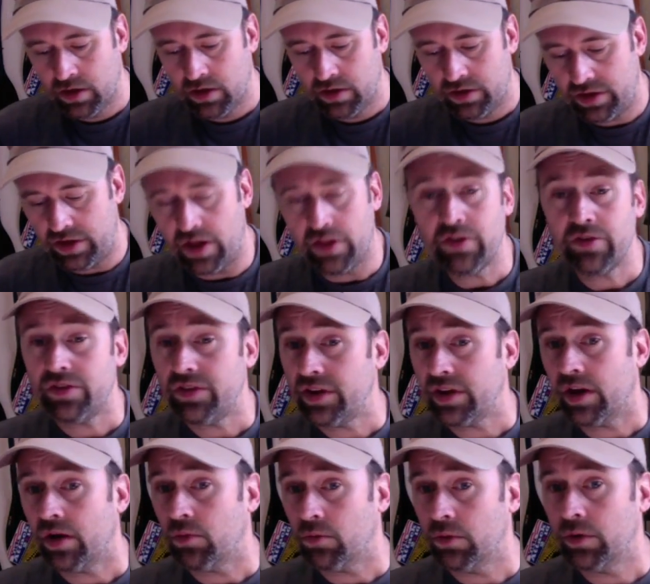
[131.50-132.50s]
The other
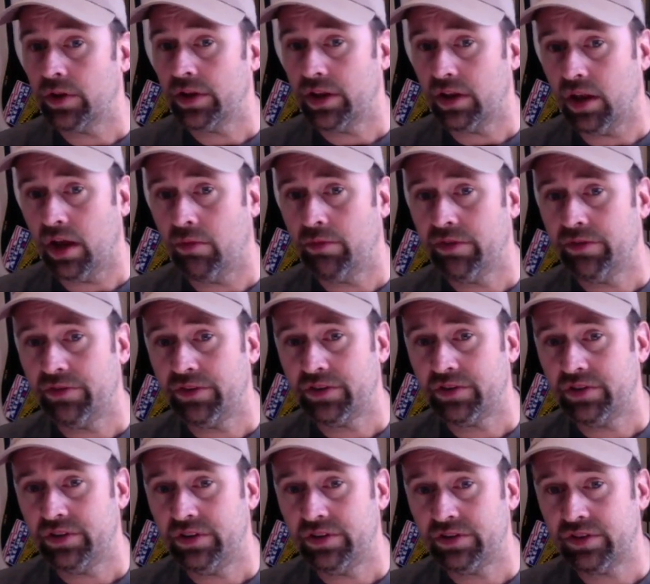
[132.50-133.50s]
thing I really love to fish
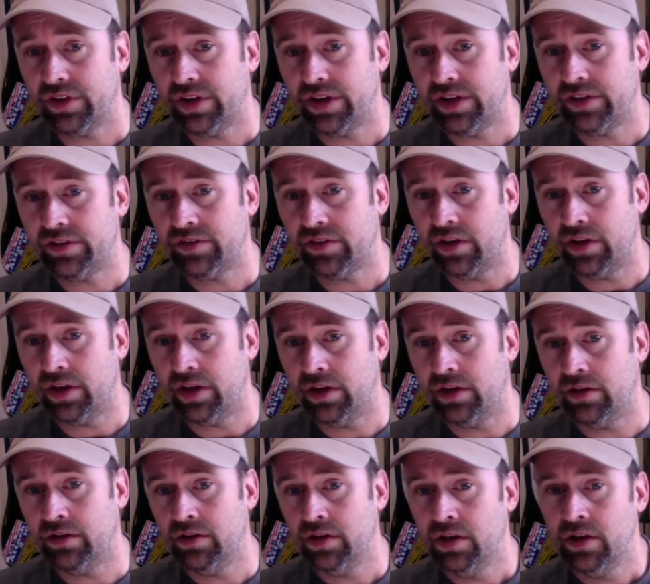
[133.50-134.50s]
in these lakes,
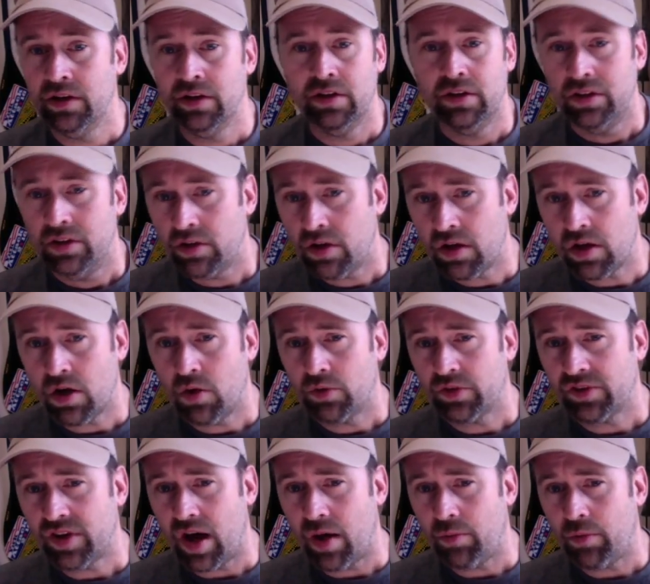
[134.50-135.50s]
and you can go with
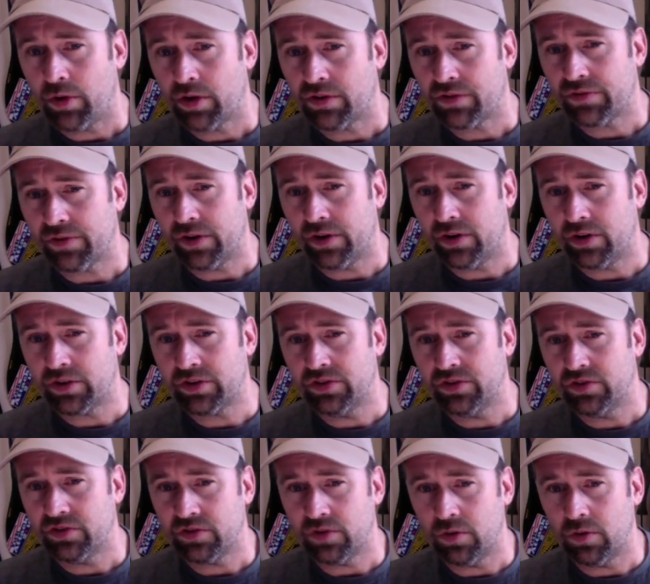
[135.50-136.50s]
topwater frogs
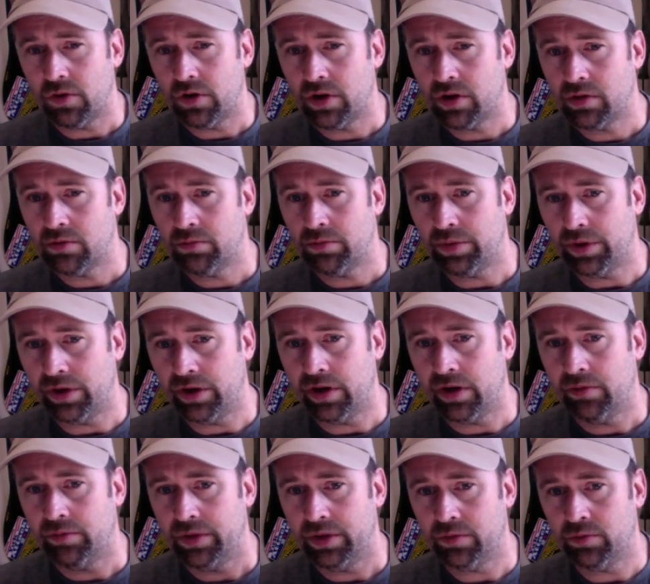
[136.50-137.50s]
and so on, but
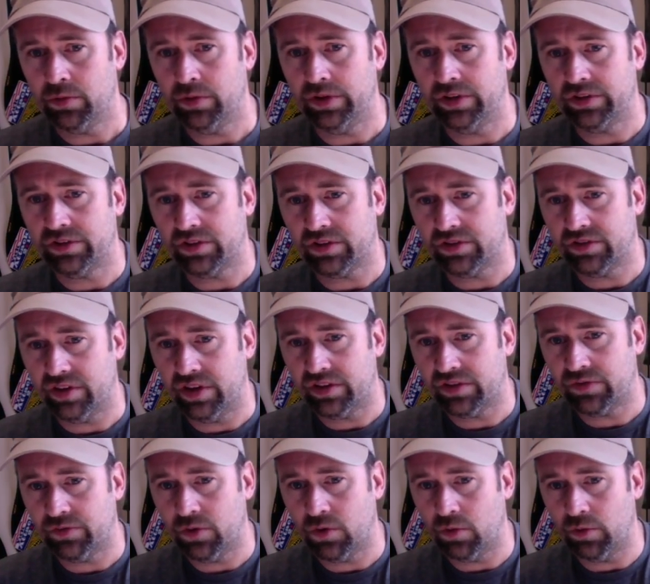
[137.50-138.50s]
I've been really
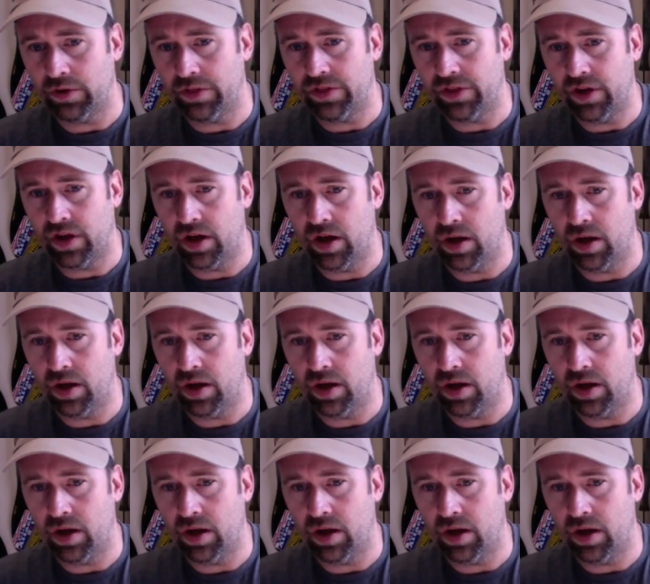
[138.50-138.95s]
successful with